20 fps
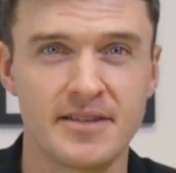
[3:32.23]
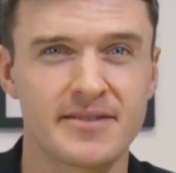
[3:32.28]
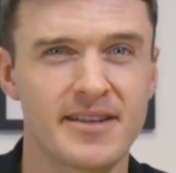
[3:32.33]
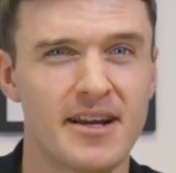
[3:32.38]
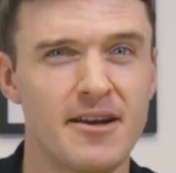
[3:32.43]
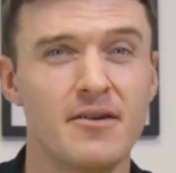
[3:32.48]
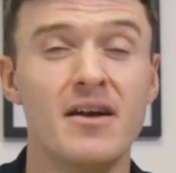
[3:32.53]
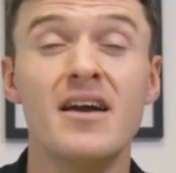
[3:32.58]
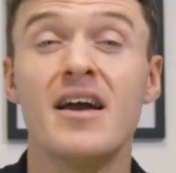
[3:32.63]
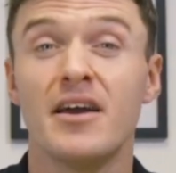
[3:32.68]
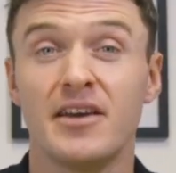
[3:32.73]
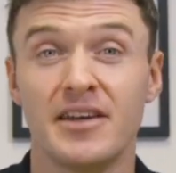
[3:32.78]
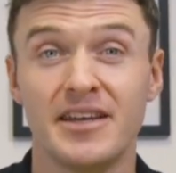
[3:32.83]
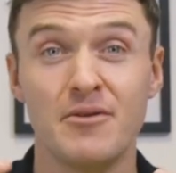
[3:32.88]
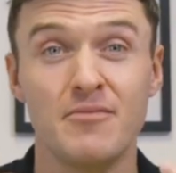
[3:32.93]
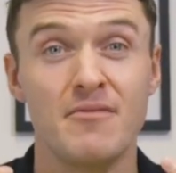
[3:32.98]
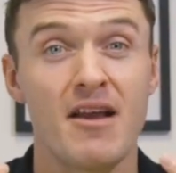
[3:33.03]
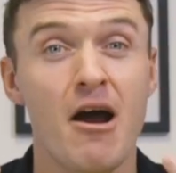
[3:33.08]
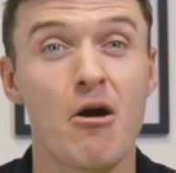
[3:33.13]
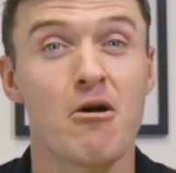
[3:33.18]
So,
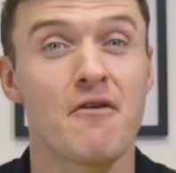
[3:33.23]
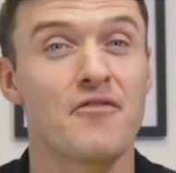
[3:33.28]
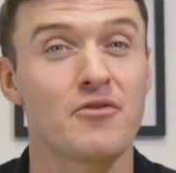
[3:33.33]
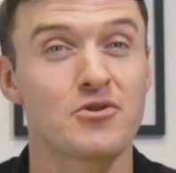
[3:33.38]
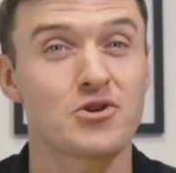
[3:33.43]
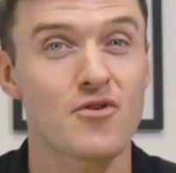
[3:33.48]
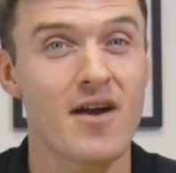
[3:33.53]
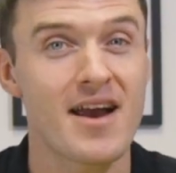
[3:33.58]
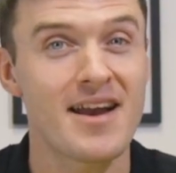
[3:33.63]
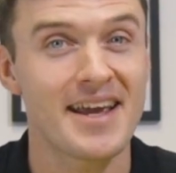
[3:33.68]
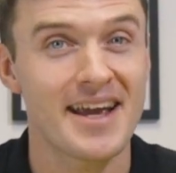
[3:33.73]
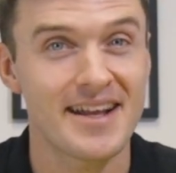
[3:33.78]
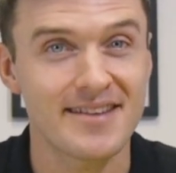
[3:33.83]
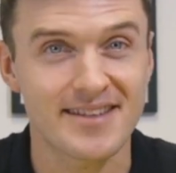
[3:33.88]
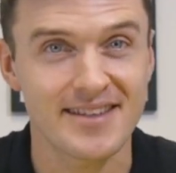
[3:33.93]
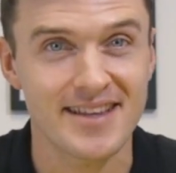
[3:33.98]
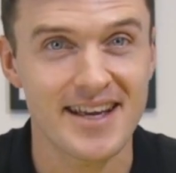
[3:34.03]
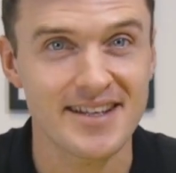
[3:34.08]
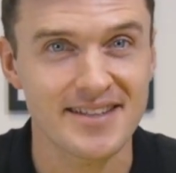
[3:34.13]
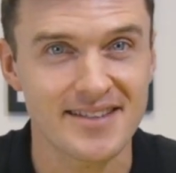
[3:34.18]
if you're training
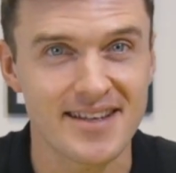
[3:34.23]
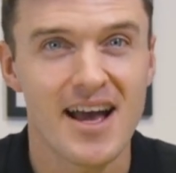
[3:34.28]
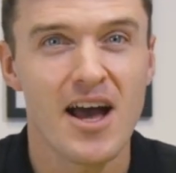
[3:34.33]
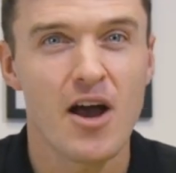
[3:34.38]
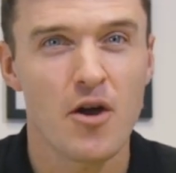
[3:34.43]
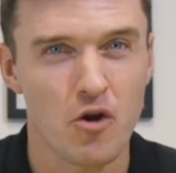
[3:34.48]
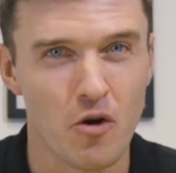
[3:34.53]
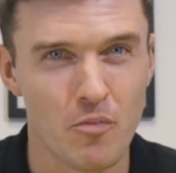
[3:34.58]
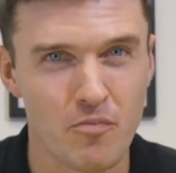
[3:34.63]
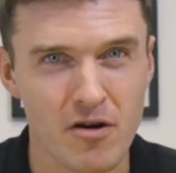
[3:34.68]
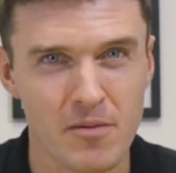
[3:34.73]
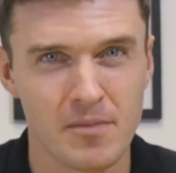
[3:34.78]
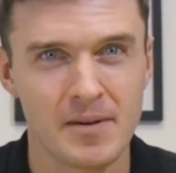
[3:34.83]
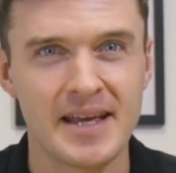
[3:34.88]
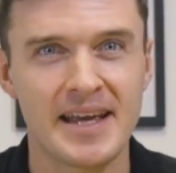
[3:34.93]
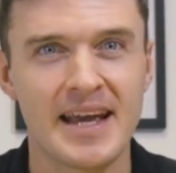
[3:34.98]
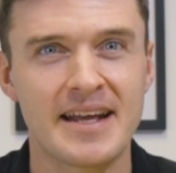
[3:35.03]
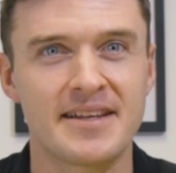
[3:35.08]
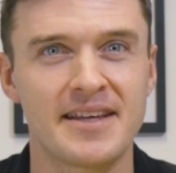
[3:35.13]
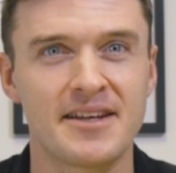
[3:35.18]
into this, you're
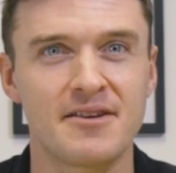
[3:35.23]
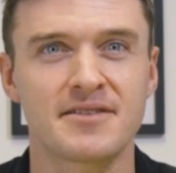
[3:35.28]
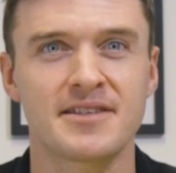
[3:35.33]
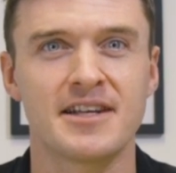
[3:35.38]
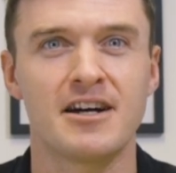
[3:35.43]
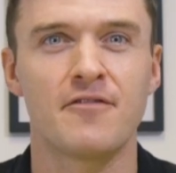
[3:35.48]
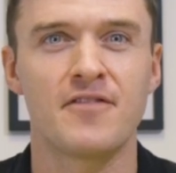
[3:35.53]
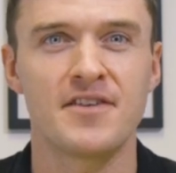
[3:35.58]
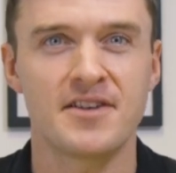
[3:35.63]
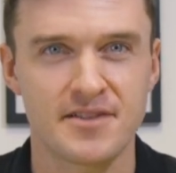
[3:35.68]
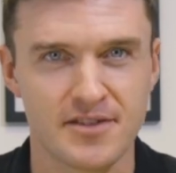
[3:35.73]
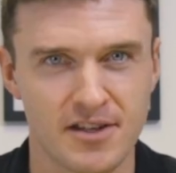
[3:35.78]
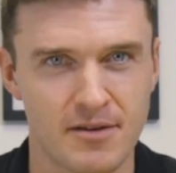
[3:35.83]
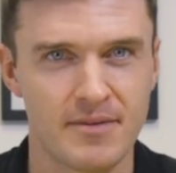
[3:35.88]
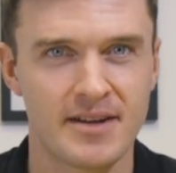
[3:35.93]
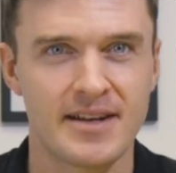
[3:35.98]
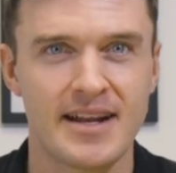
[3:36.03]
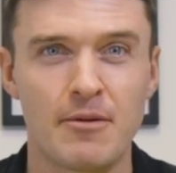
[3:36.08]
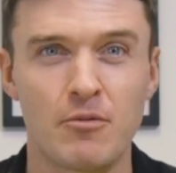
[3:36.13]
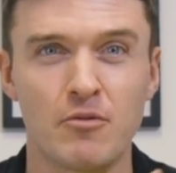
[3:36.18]
probably getting yourself into
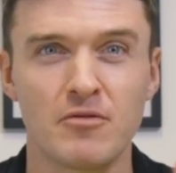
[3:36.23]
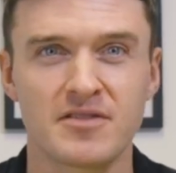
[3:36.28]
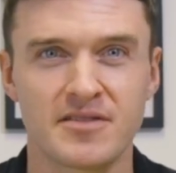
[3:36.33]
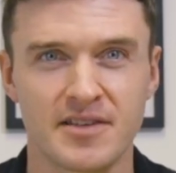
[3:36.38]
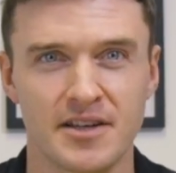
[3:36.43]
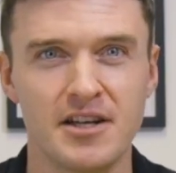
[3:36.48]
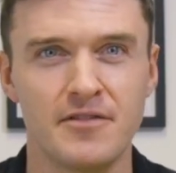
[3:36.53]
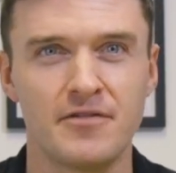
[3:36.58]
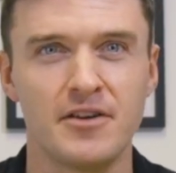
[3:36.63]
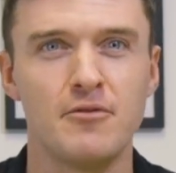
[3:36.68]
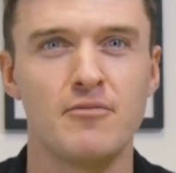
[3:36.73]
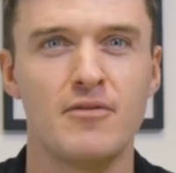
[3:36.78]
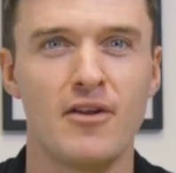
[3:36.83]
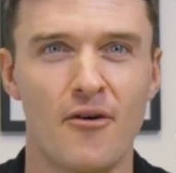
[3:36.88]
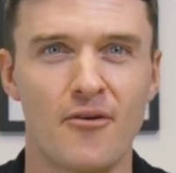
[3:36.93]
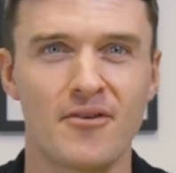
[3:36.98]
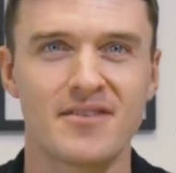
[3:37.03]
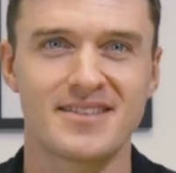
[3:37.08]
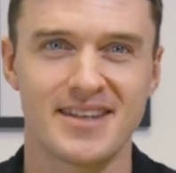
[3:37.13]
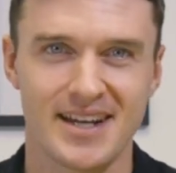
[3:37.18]
something that will serve you
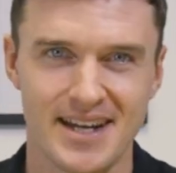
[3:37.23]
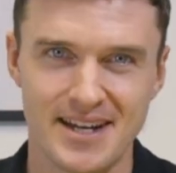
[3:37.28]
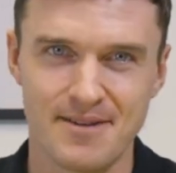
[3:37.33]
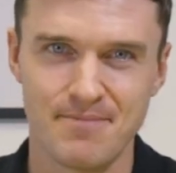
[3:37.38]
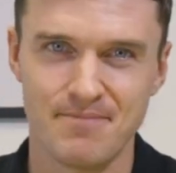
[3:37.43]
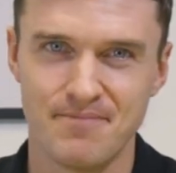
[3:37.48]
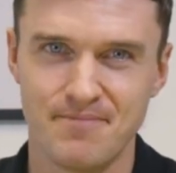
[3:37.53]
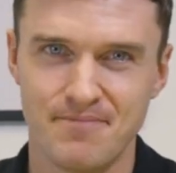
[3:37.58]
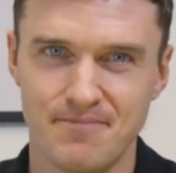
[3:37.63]
long term.